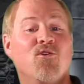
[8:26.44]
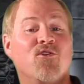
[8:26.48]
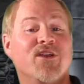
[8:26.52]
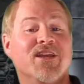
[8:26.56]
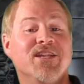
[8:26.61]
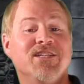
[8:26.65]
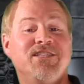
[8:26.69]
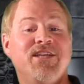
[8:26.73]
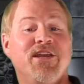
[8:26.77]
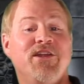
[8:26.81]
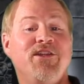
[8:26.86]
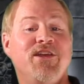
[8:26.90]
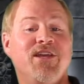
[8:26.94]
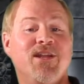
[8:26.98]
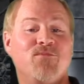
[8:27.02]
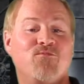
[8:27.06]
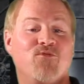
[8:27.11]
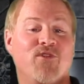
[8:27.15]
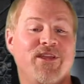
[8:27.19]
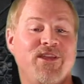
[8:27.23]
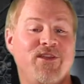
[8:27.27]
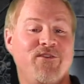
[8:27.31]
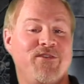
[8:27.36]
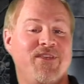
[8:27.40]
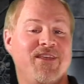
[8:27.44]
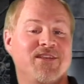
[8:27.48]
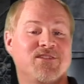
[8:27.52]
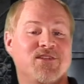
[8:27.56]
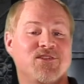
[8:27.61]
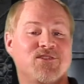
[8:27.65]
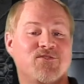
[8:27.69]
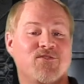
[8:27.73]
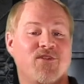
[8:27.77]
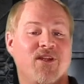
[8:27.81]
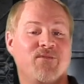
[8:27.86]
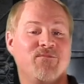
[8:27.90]
We'll continue to bring you
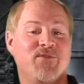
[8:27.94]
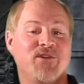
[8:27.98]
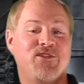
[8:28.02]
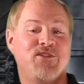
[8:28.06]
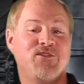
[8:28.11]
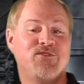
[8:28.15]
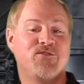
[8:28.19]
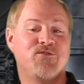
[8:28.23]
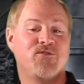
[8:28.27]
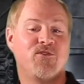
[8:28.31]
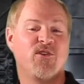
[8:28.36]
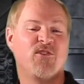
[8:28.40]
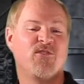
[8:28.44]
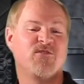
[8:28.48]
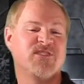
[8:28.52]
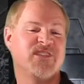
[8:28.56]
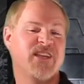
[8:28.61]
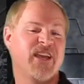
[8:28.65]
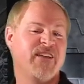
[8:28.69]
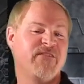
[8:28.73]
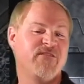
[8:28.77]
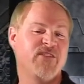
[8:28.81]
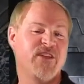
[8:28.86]
these astronomy tutorials